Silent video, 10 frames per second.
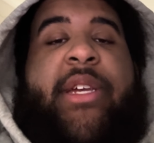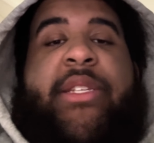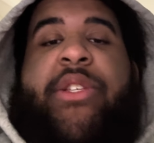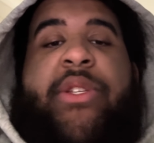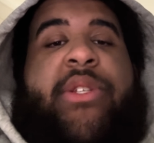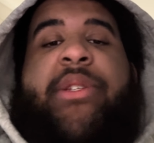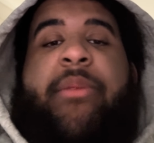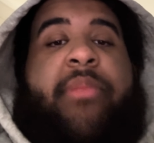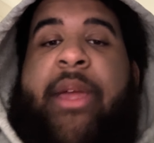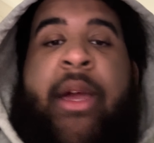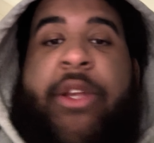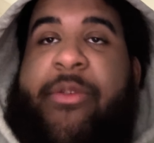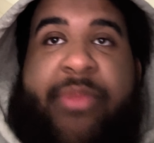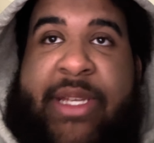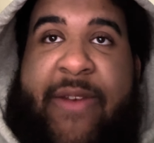just simply
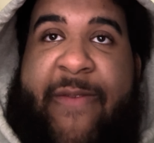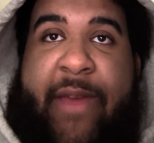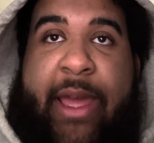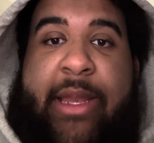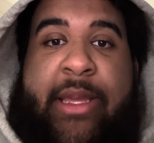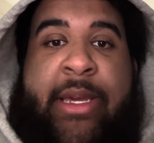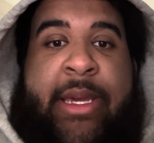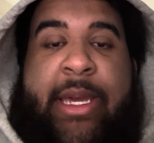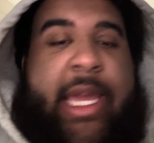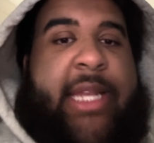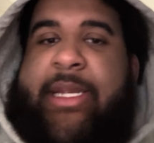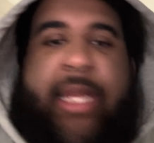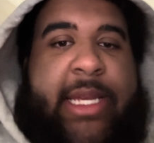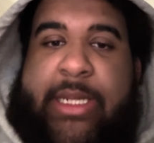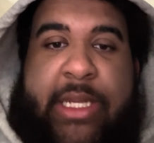100% fat and
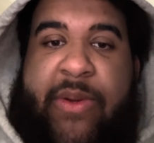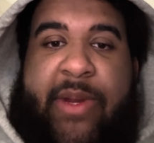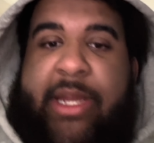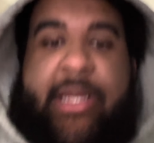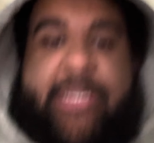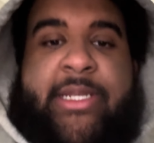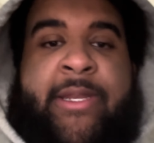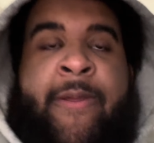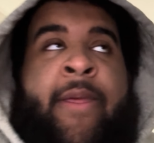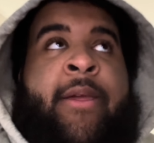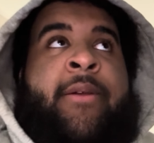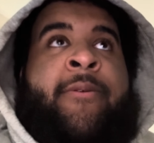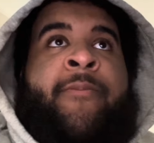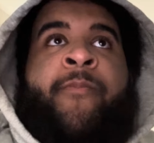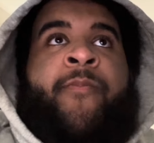stays a liquid. It doesn't
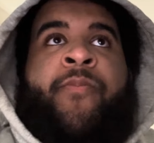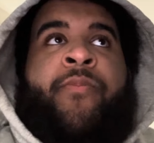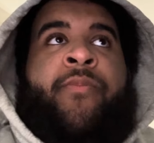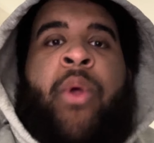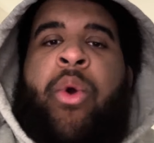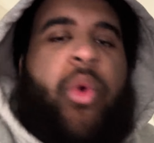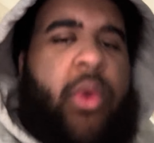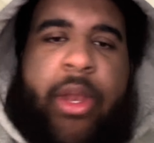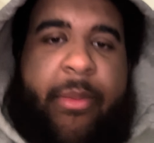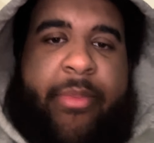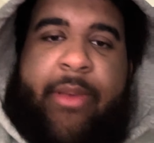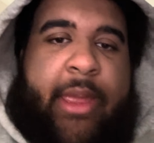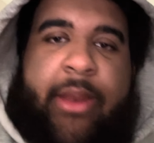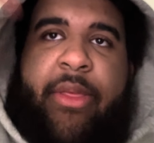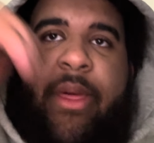hold up
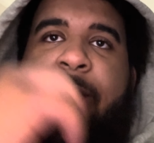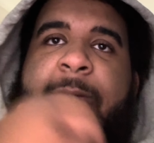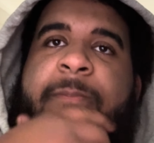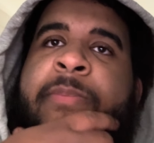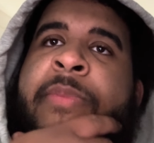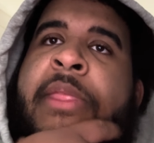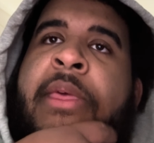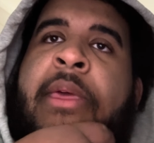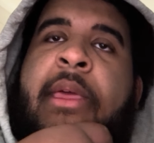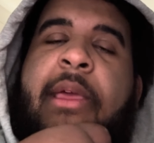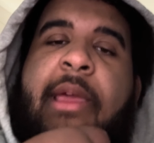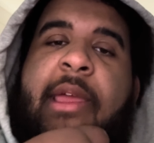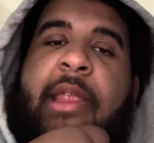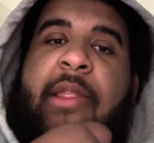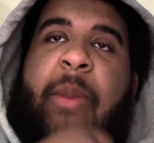anything.
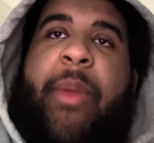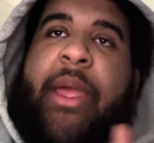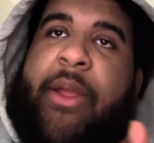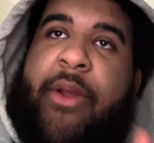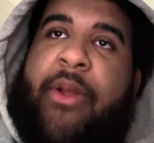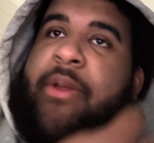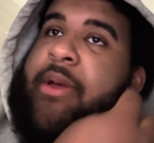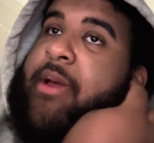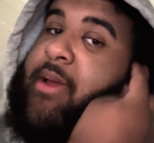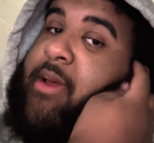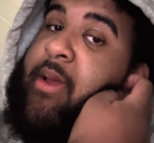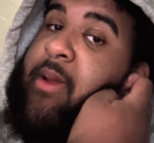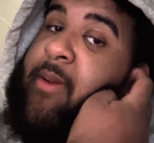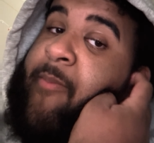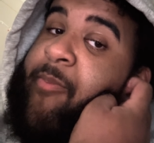And the baker,
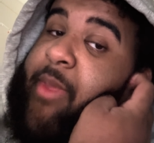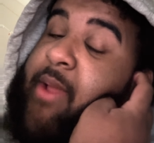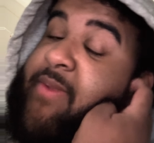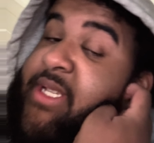in the